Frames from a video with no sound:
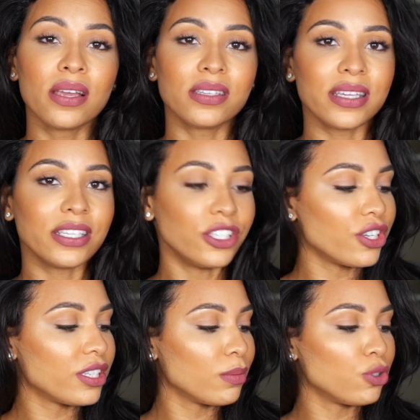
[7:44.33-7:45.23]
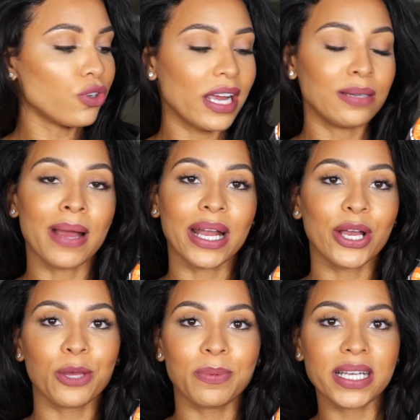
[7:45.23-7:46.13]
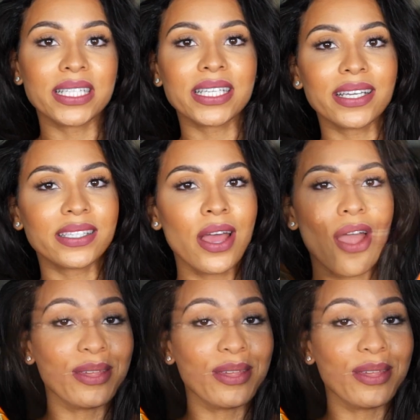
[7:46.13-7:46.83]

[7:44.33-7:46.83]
So these are just some dried mango pieces.